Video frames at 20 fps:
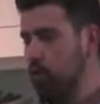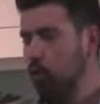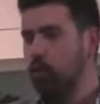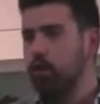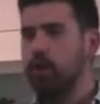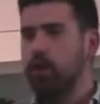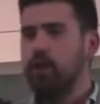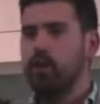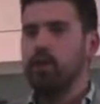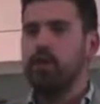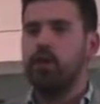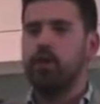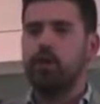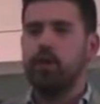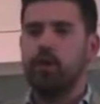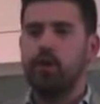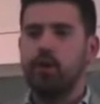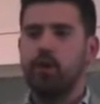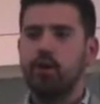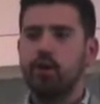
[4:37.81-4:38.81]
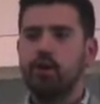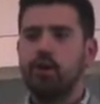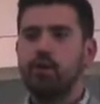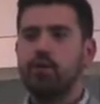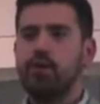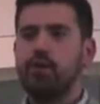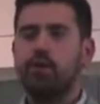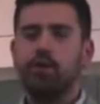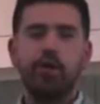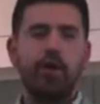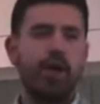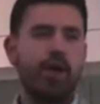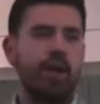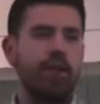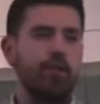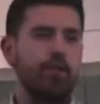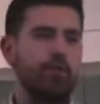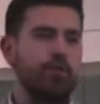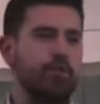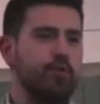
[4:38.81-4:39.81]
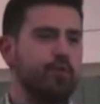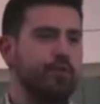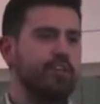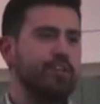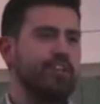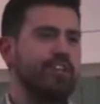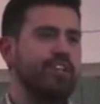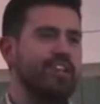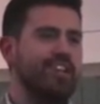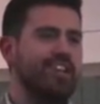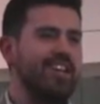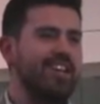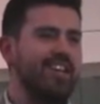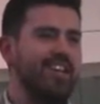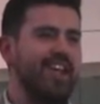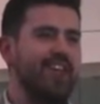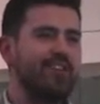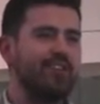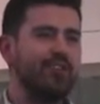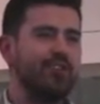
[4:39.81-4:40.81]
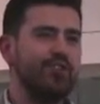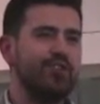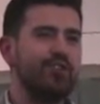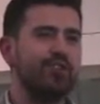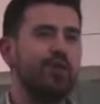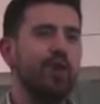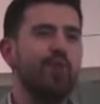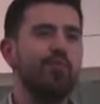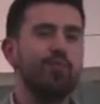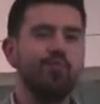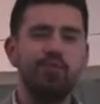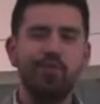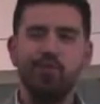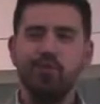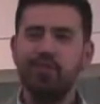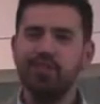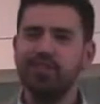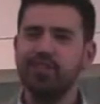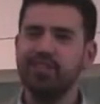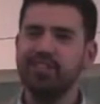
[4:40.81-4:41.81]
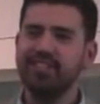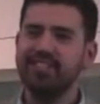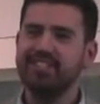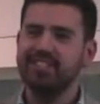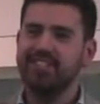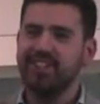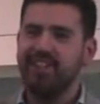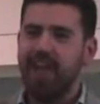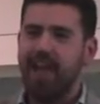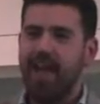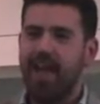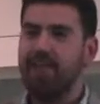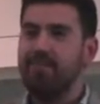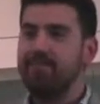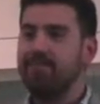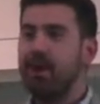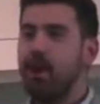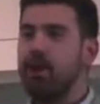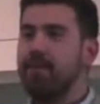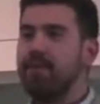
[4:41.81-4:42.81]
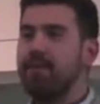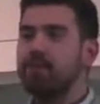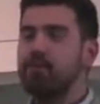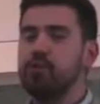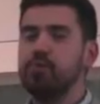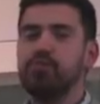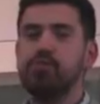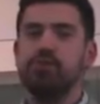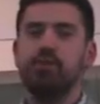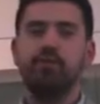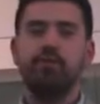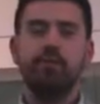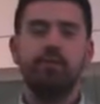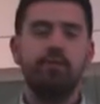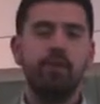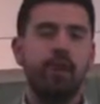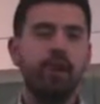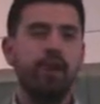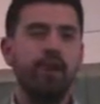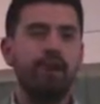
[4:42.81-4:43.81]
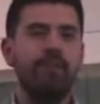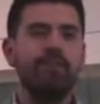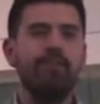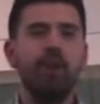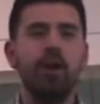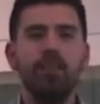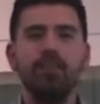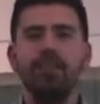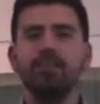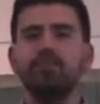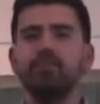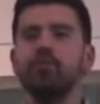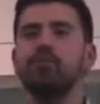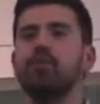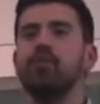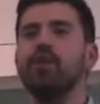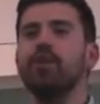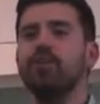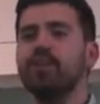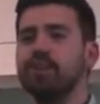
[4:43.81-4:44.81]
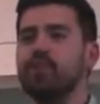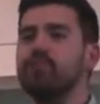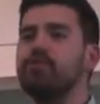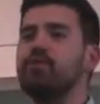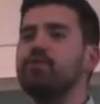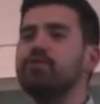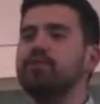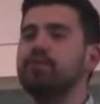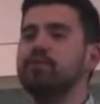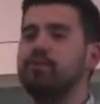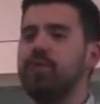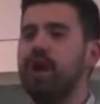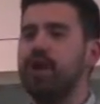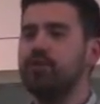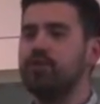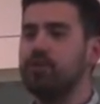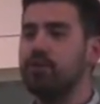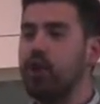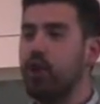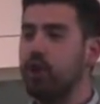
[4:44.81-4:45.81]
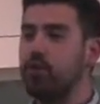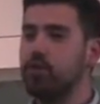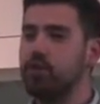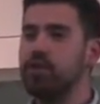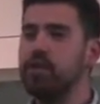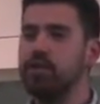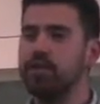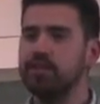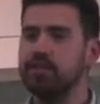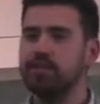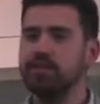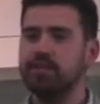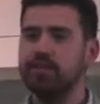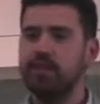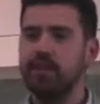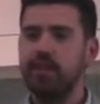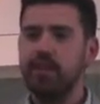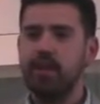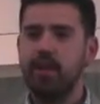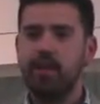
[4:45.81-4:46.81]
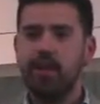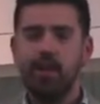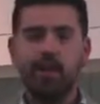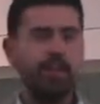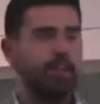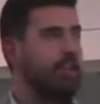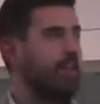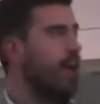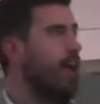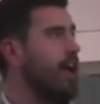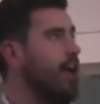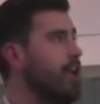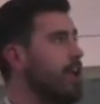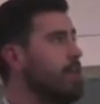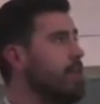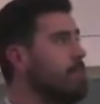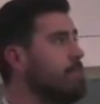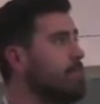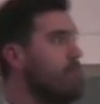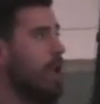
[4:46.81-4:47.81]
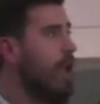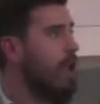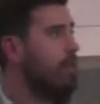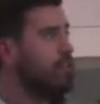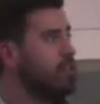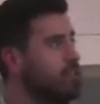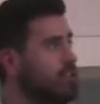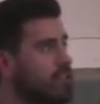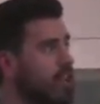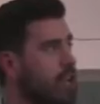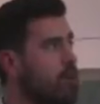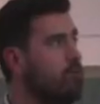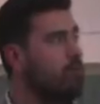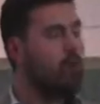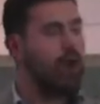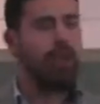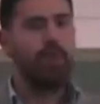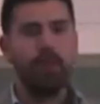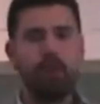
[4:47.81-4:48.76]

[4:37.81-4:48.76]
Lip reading: We, on the other hand, use nature's far more efficient and environmentally friendly protein factory called the yeast, that in the same way